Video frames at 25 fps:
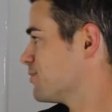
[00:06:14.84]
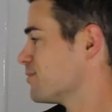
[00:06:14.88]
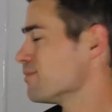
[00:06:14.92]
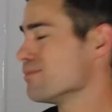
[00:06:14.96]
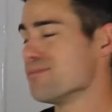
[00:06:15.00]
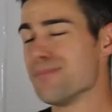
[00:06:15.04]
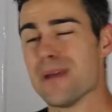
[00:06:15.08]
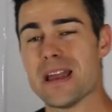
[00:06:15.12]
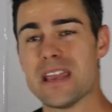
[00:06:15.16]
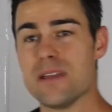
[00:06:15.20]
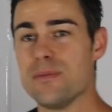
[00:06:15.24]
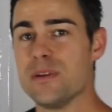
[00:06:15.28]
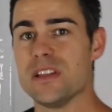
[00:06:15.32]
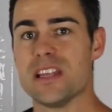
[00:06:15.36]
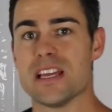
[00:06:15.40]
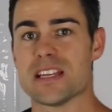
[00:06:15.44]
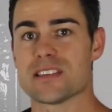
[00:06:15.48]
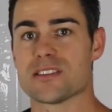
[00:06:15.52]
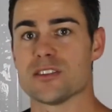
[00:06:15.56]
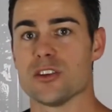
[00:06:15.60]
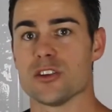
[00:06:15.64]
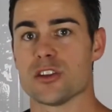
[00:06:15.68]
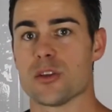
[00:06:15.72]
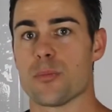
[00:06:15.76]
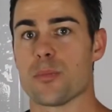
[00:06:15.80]
maybe that's
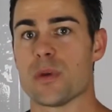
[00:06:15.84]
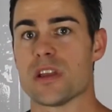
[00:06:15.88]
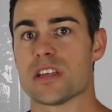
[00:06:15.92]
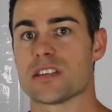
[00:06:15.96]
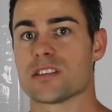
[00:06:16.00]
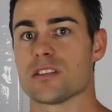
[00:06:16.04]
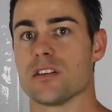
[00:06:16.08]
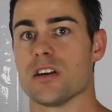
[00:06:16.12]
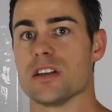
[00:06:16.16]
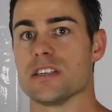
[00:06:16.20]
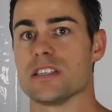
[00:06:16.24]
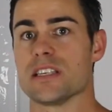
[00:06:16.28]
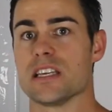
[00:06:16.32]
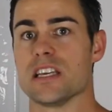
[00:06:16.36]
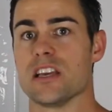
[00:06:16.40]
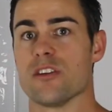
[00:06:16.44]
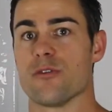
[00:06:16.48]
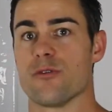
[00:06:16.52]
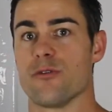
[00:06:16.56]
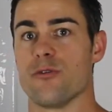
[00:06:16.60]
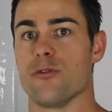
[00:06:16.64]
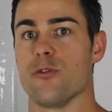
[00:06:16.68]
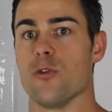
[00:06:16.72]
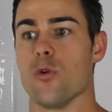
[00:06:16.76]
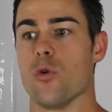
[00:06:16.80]
not the best idea
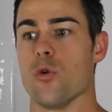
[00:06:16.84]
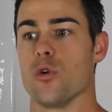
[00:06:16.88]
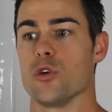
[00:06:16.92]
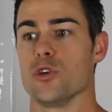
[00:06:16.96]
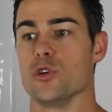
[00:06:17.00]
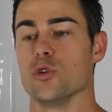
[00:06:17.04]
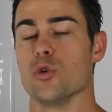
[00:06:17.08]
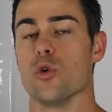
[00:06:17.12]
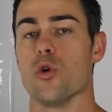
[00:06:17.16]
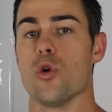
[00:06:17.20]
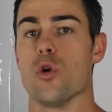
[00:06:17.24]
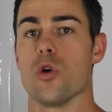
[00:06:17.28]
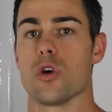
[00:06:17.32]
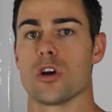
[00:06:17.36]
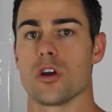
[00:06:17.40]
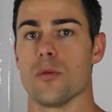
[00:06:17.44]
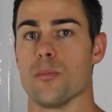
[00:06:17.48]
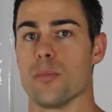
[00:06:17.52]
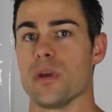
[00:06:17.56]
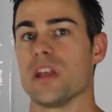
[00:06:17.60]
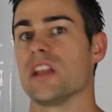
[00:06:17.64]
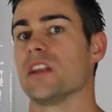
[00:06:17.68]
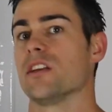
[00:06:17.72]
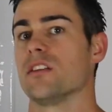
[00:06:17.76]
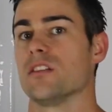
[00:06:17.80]
for your
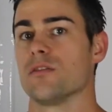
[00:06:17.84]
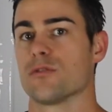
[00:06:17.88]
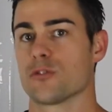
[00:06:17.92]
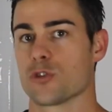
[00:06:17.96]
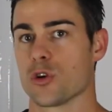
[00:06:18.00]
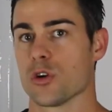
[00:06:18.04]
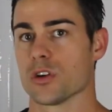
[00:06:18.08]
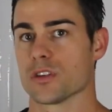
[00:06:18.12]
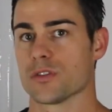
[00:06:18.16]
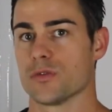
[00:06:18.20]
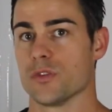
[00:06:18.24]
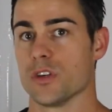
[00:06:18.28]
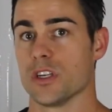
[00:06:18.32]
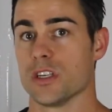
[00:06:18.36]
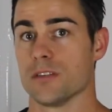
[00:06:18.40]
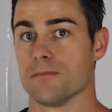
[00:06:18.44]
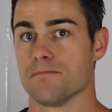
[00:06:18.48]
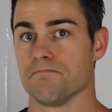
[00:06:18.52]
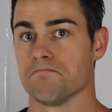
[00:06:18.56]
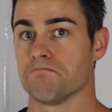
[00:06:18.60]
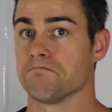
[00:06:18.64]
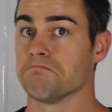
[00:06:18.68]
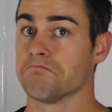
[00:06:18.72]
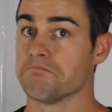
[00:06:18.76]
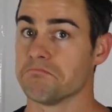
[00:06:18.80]
competitive CrossFit.
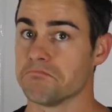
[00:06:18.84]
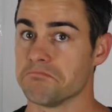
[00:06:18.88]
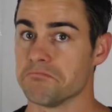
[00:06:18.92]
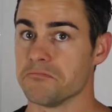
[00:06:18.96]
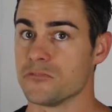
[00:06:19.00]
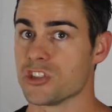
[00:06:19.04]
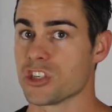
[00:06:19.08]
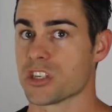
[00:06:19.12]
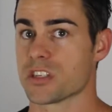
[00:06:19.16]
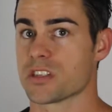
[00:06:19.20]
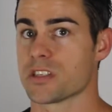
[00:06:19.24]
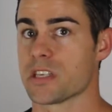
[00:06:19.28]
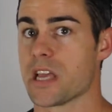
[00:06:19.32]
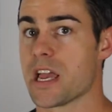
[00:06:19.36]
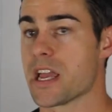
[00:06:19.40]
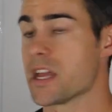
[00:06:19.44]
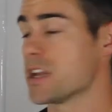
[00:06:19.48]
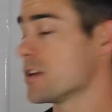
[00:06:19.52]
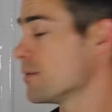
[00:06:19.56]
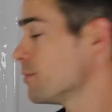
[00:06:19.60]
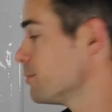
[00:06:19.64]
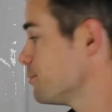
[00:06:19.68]
Just saying.